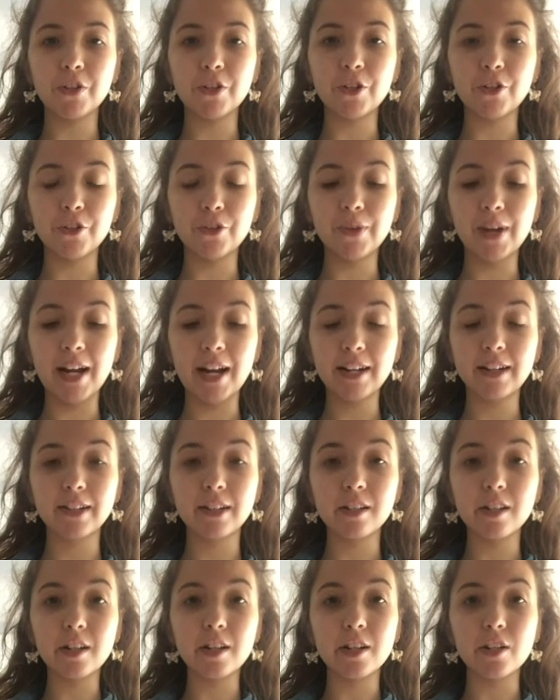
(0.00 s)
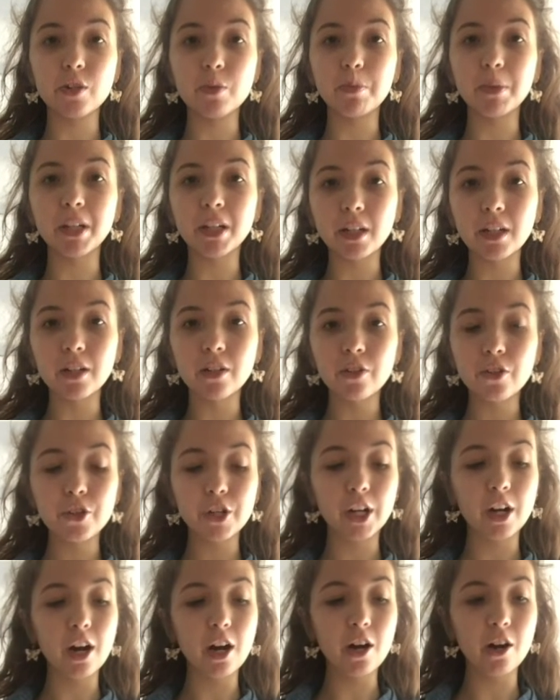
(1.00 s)
to do next is begin to
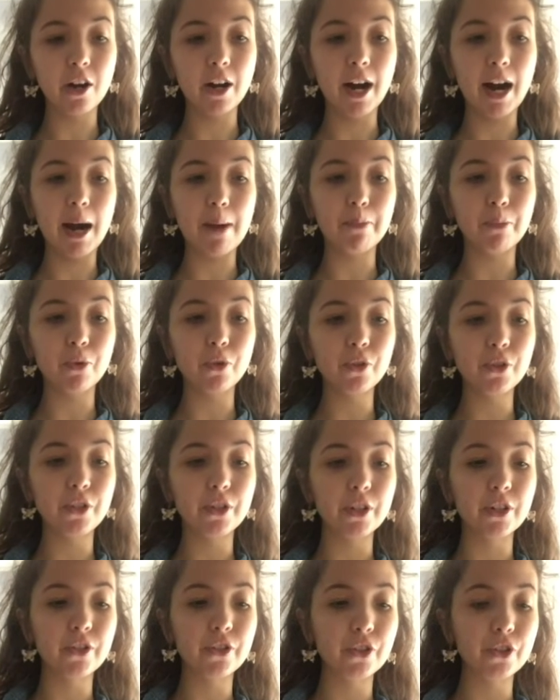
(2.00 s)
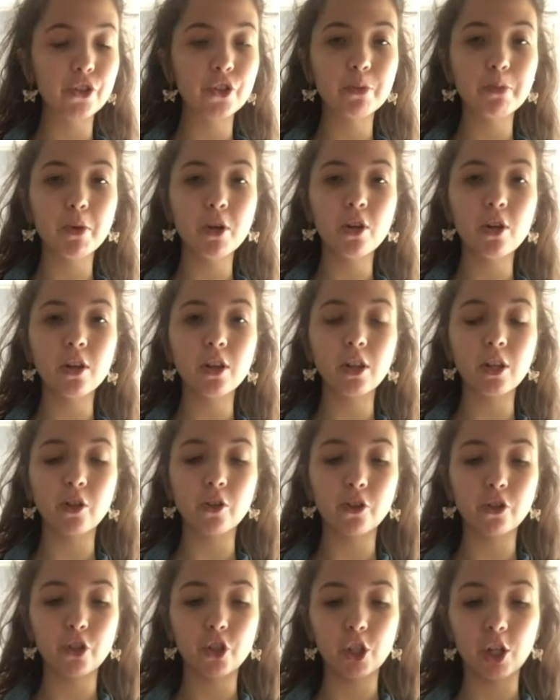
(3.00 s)
cut our apples into small
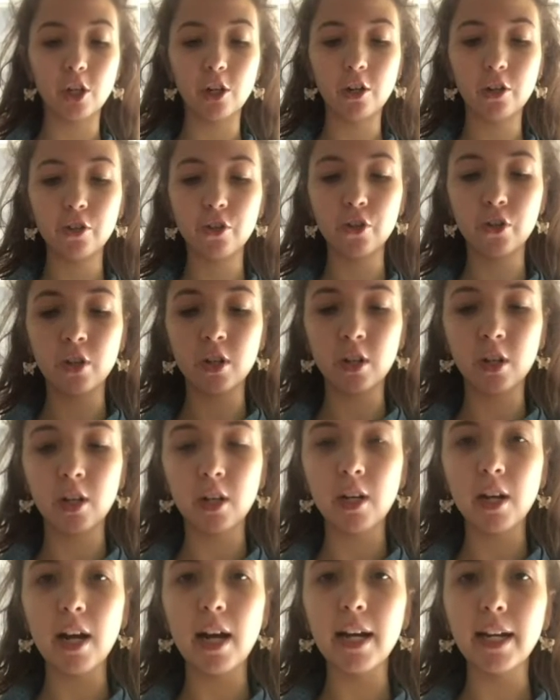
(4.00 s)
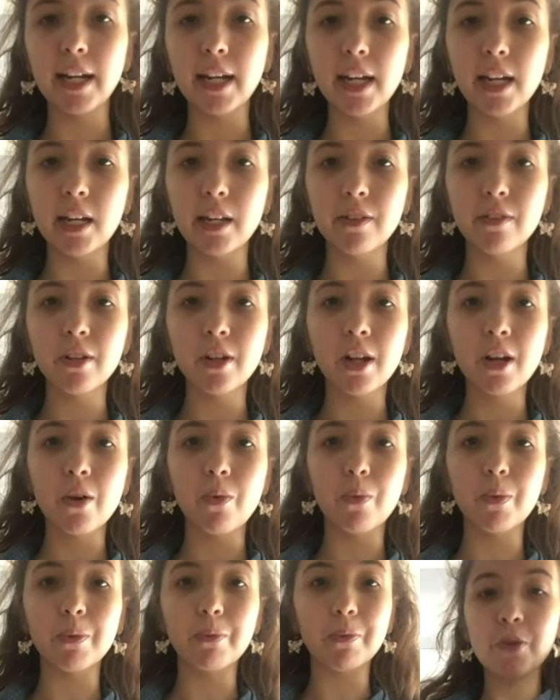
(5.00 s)
little chunks. Again,
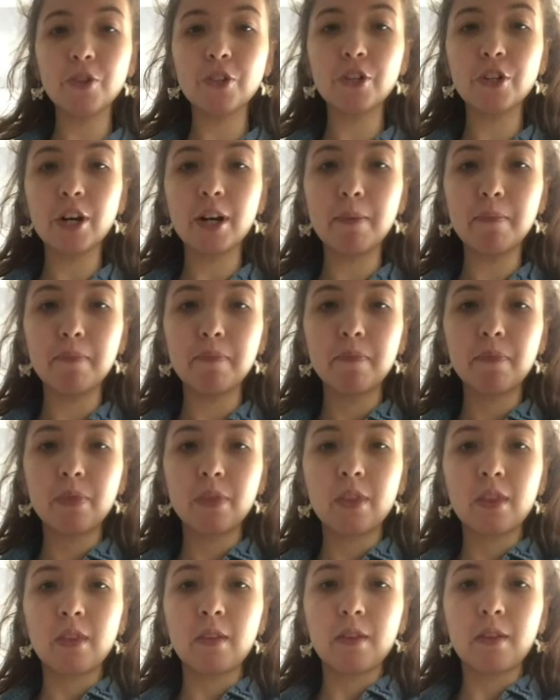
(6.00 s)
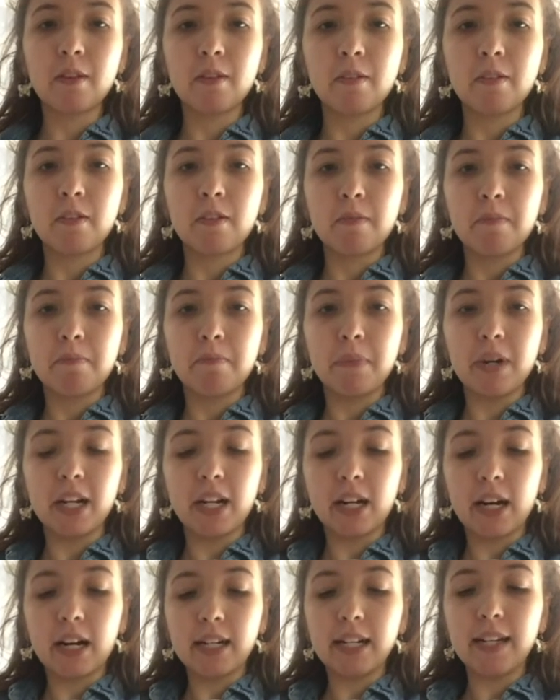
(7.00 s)
we'll start by
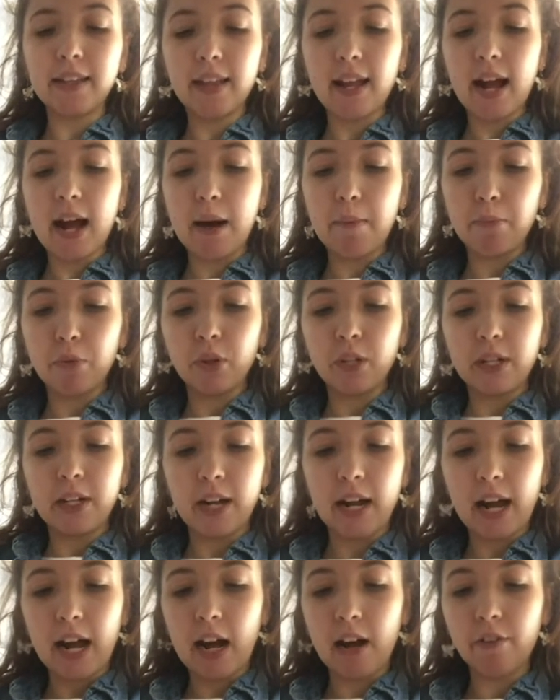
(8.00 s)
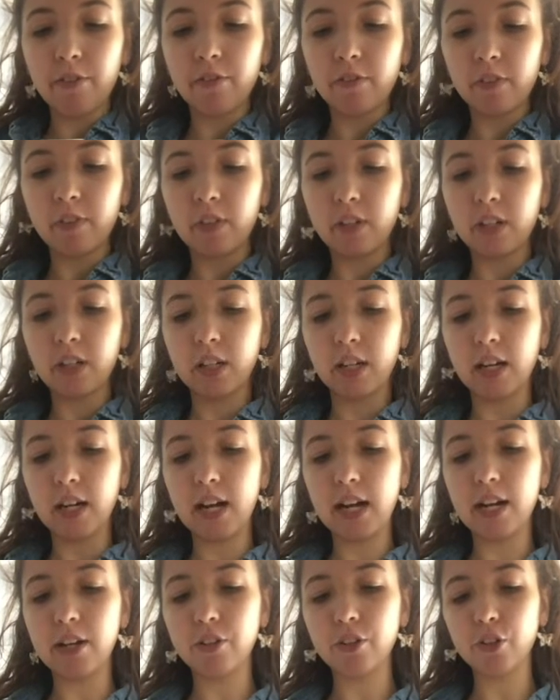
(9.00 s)
cutting the apple in half,
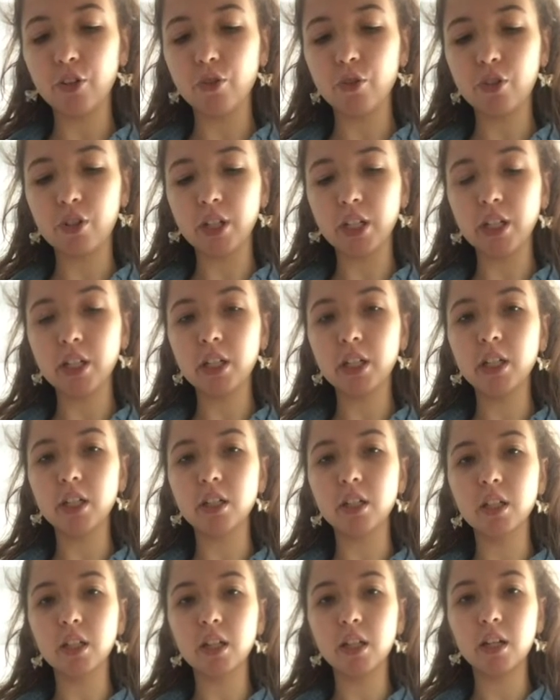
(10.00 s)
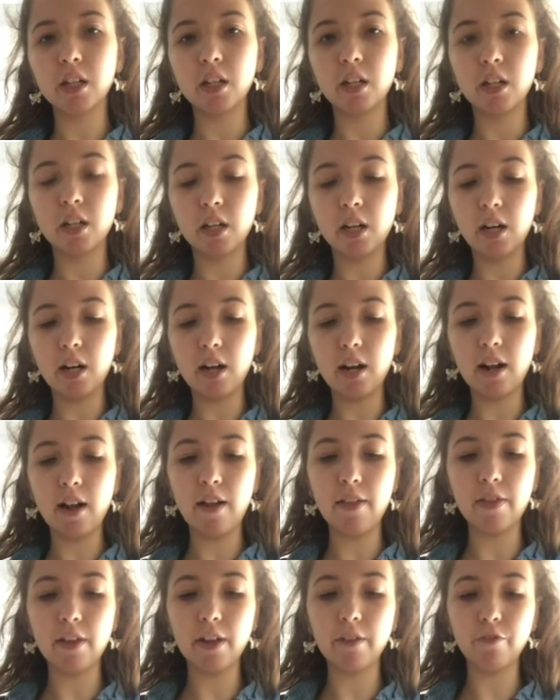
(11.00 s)
as you see here.
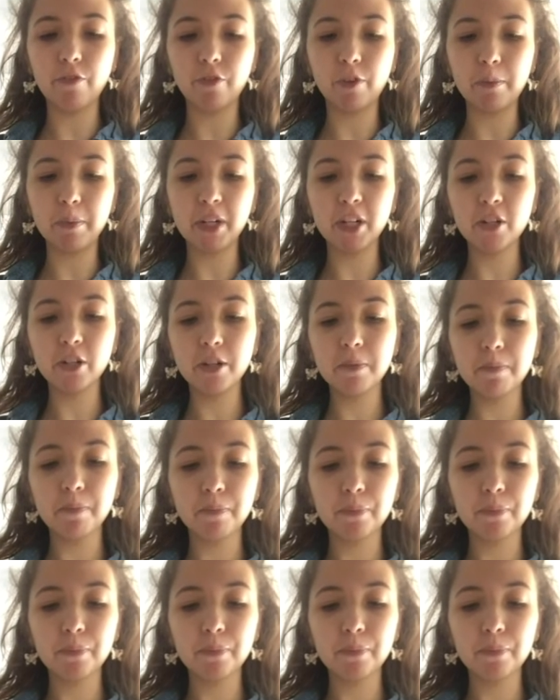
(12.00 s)
And then from here,